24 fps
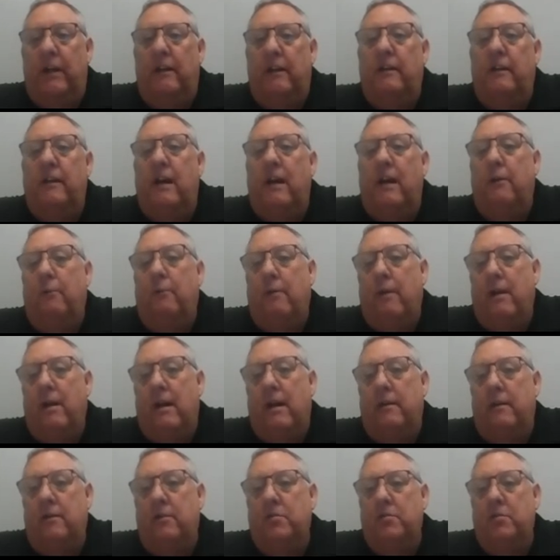and not red.
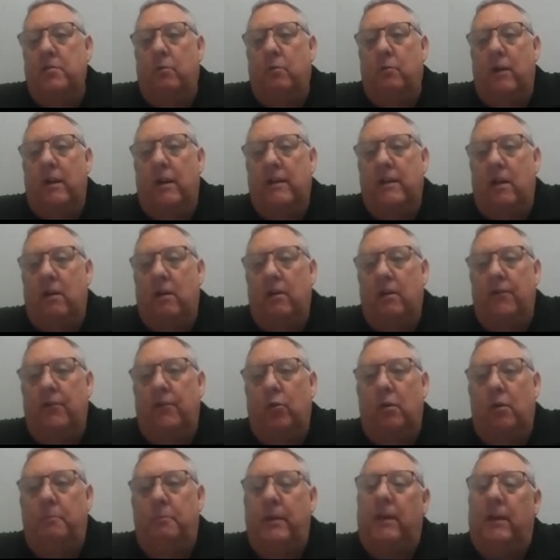So right now they've
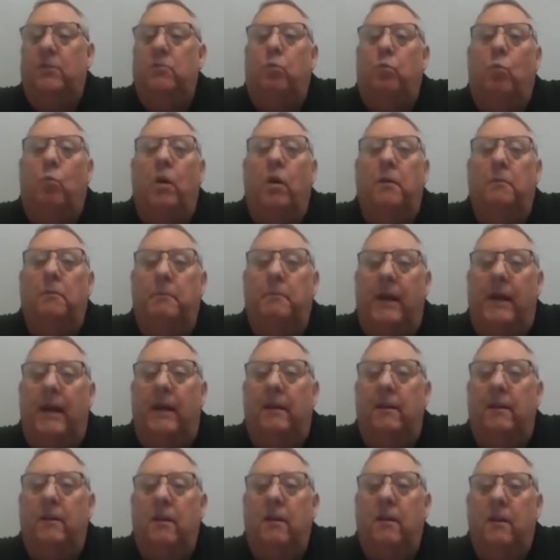only picked one
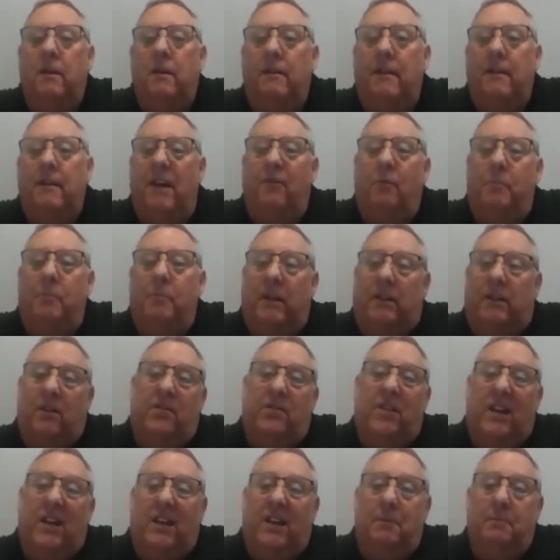band. They haven't picked the
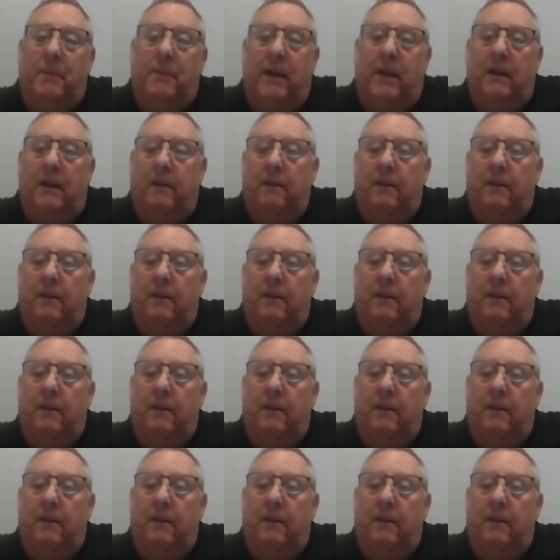second band.